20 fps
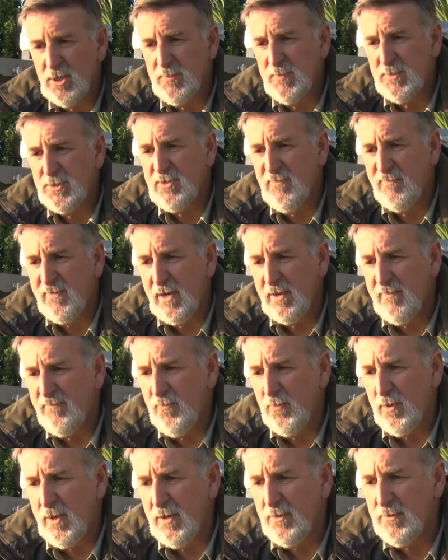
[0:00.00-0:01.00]
Specifically
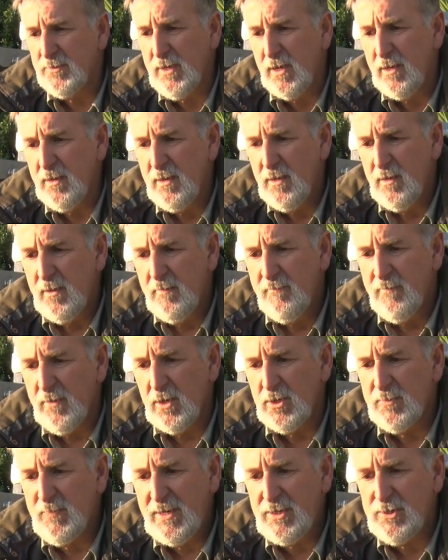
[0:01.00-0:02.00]
for those uh, for
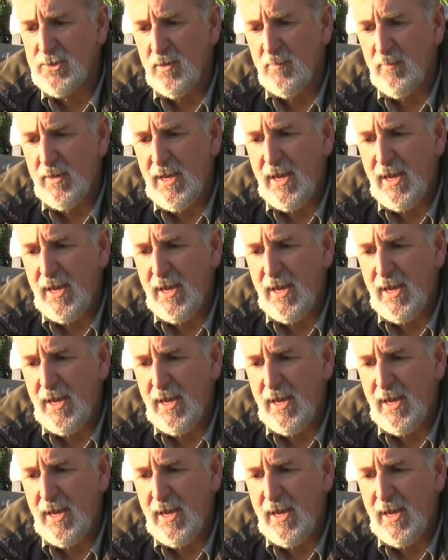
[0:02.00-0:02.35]
those pendulum